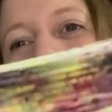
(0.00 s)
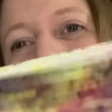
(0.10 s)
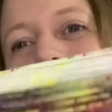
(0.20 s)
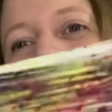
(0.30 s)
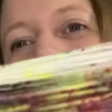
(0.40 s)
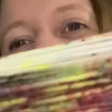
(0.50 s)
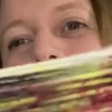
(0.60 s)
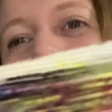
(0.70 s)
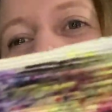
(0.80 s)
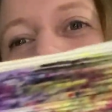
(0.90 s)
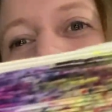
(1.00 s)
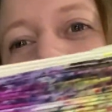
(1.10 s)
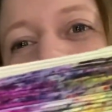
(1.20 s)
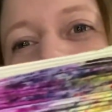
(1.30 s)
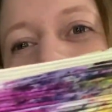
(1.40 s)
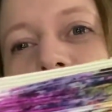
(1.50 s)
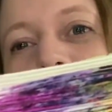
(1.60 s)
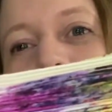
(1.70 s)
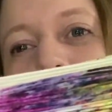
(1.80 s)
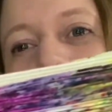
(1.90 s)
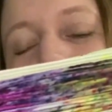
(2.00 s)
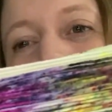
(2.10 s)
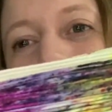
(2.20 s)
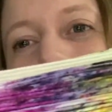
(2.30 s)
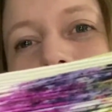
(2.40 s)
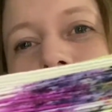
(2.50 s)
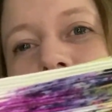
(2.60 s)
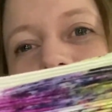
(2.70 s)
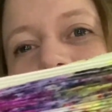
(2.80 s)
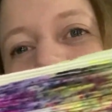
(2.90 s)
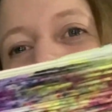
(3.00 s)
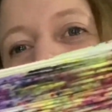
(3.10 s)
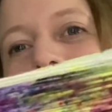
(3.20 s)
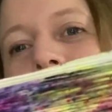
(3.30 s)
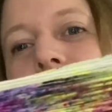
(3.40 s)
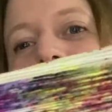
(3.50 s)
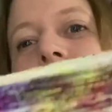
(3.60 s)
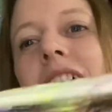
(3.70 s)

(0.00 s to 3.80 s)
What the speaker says: but look at that section there with all those colours going on.